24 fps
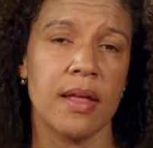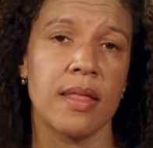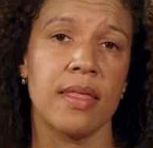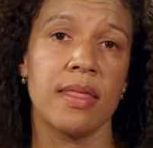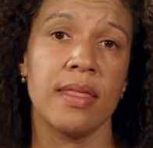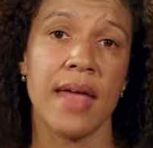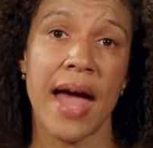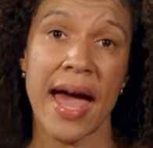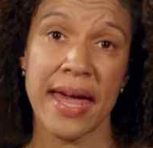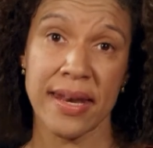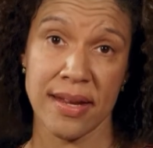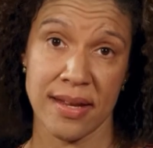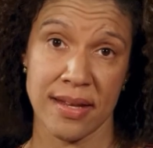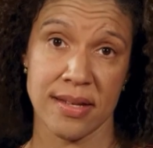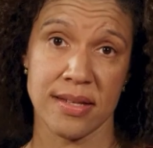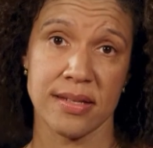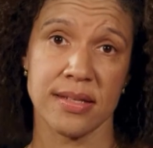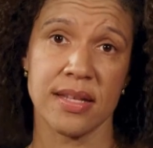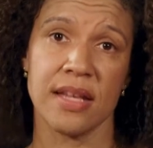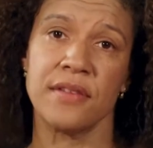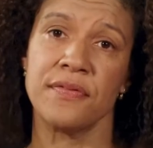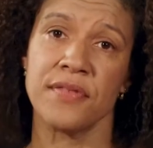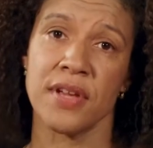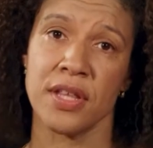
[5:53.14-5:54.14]
That
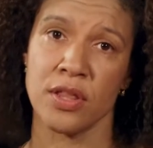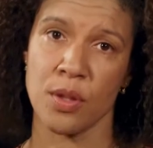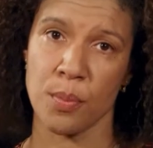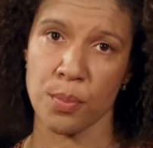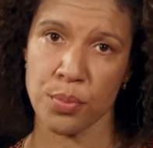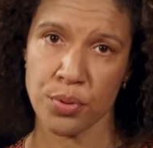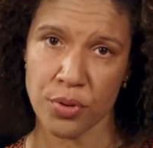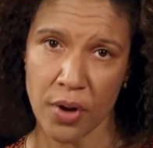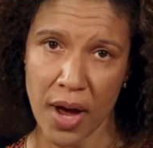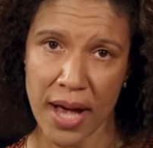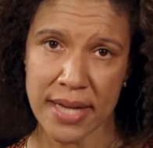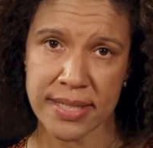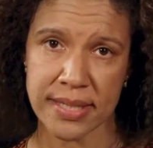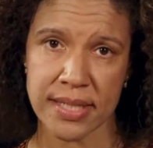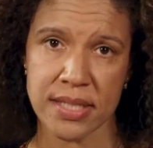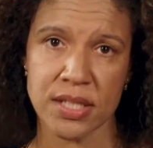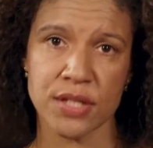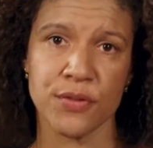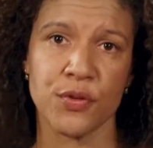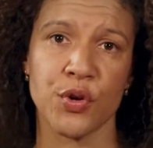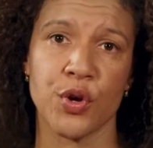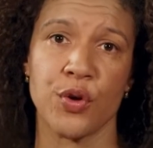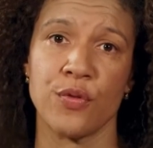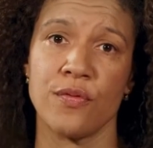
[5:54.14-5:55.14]
is, if in the
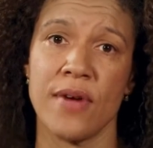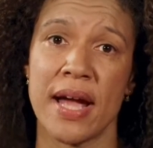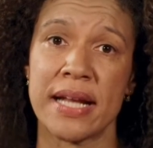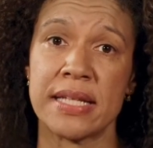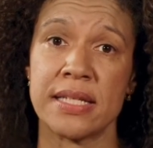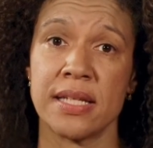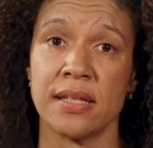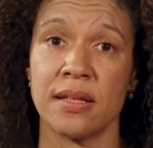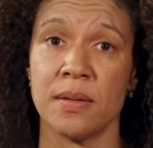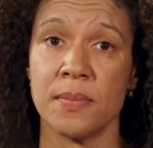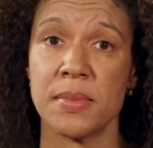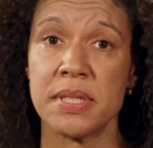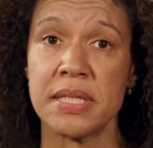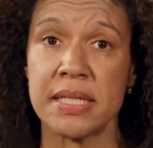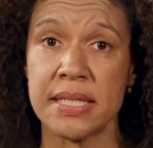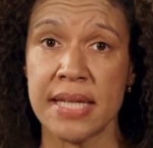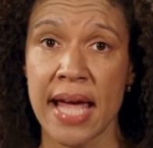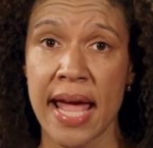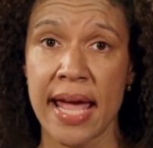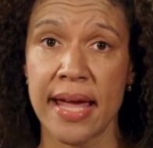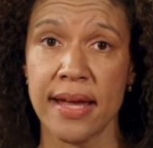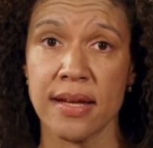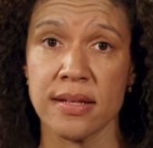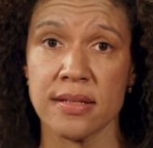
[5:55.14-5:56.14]
process of correcting the
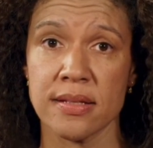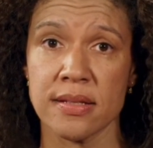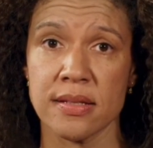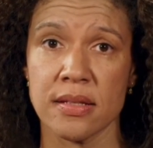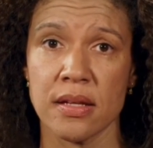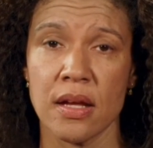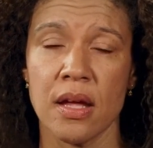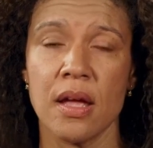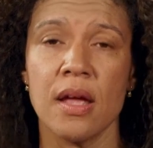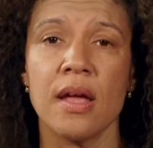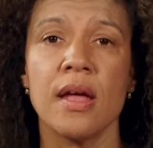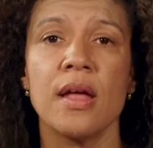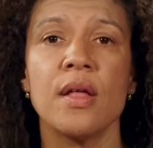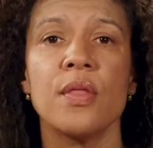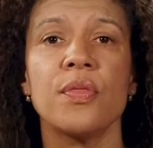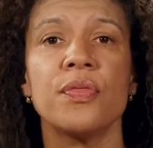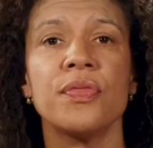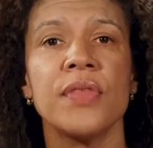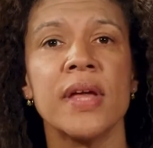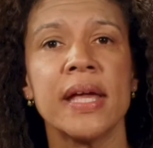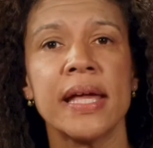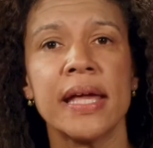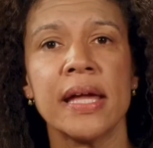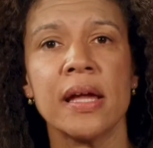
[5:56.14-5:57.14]
mistakes,
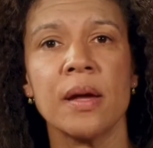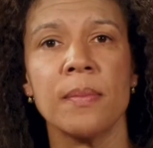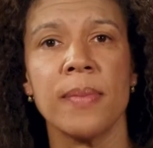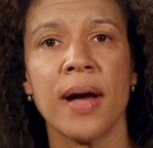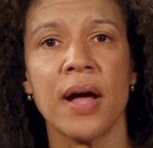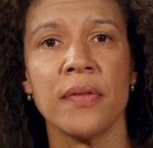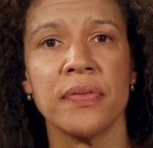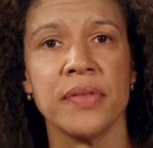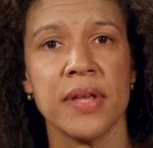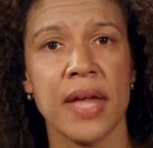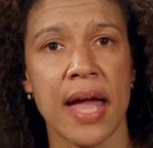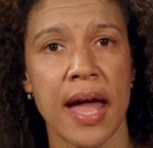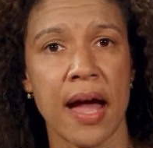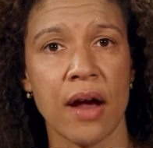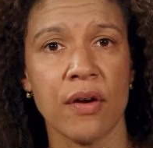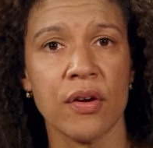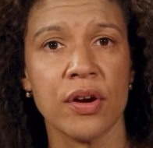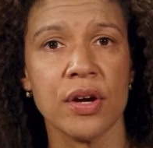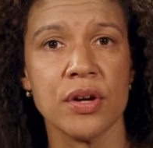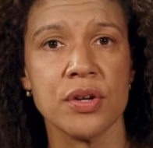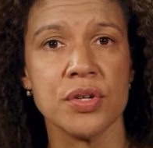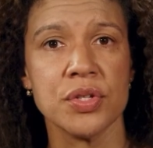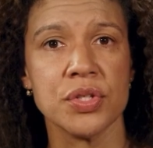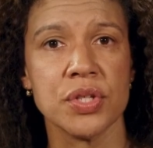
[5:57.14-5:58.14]
thinking about the
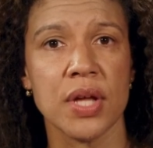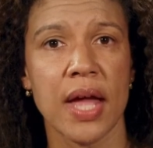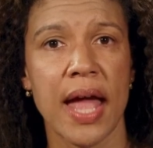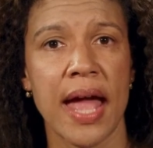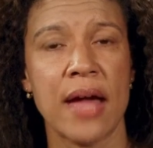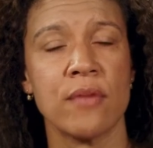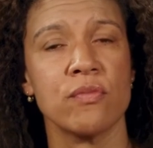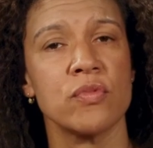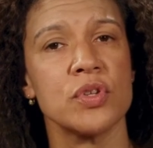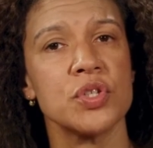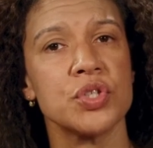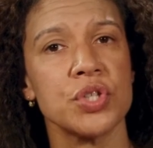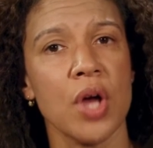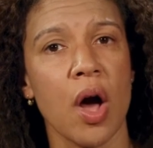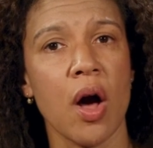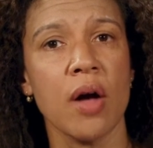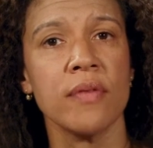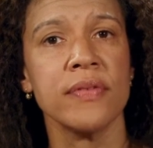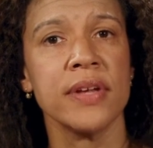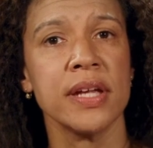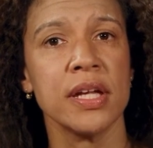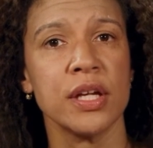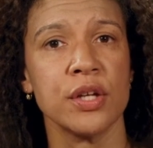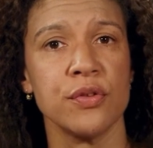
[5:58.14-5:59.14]
errors and
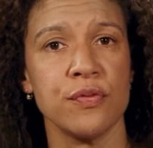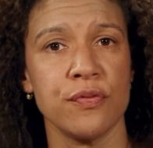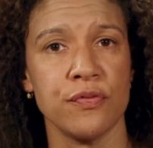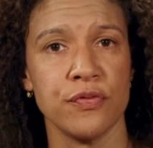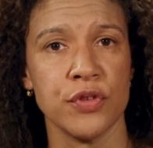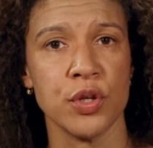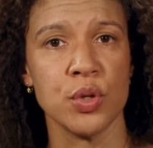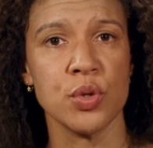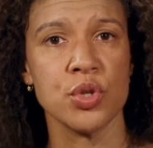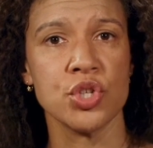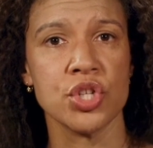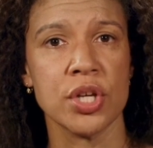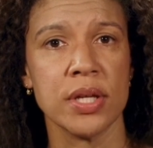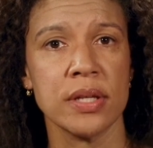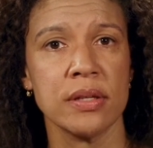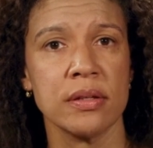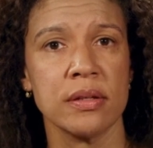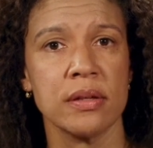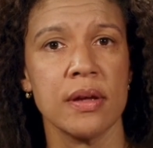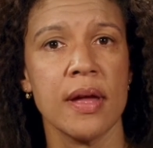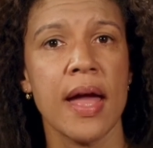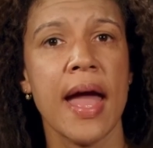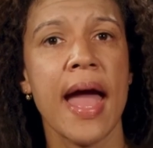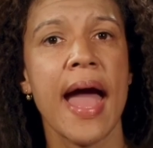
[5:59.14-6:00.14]
resolving confusion,
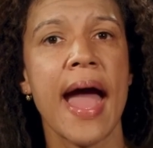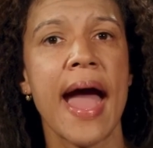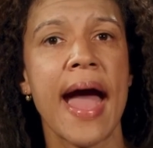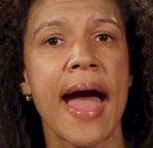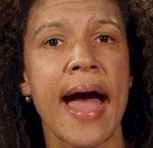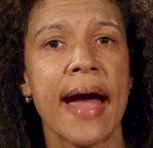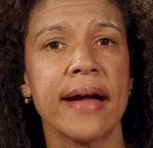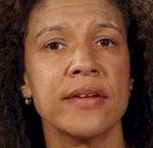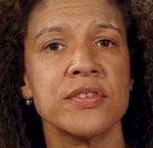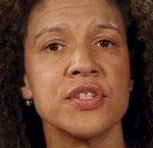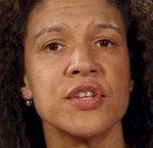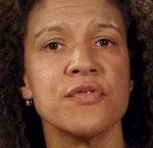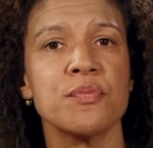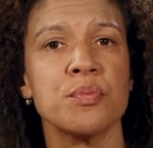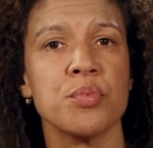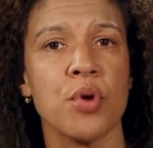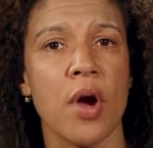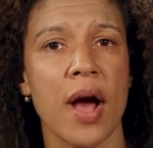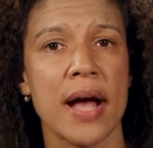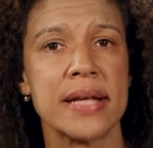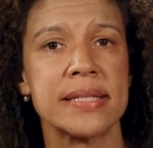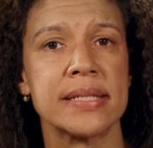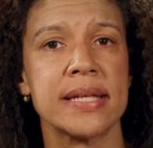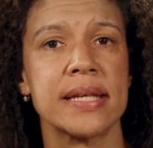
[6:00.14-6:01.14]
active
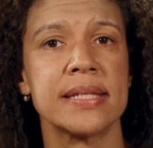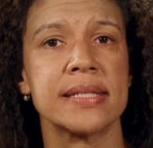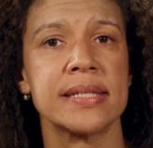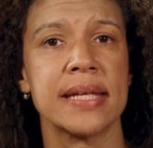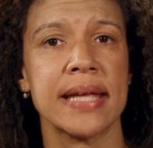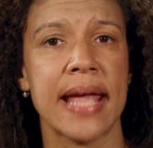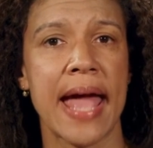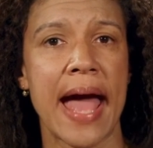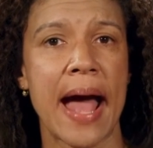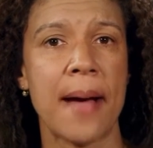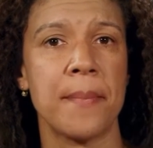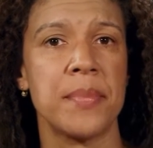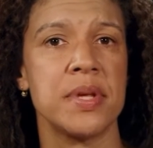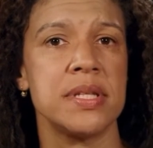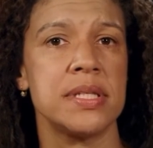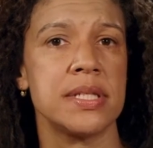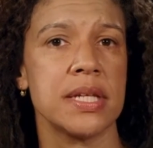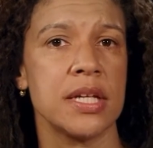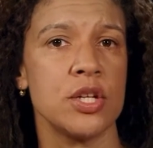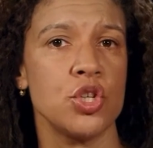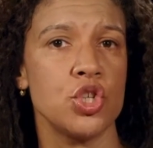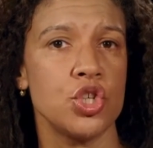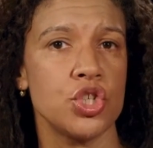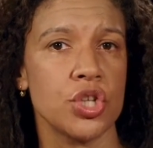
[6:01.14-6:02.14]
processing happens
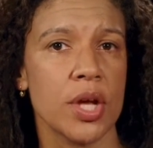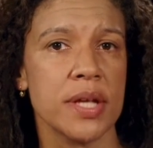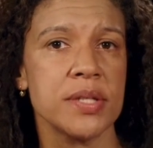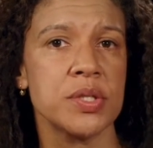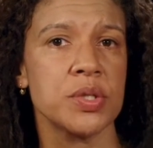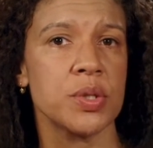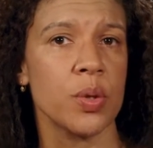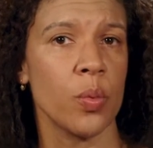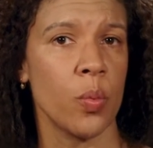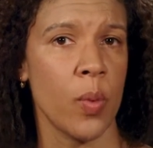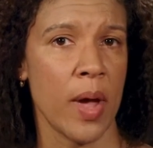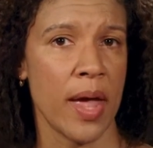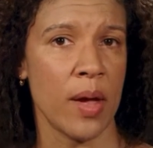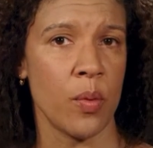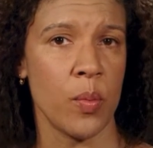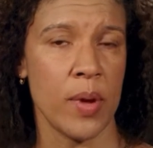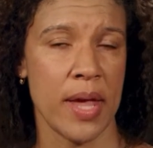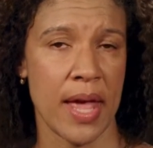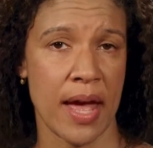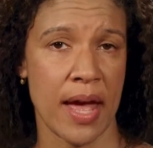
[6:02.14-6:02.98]
in just the way we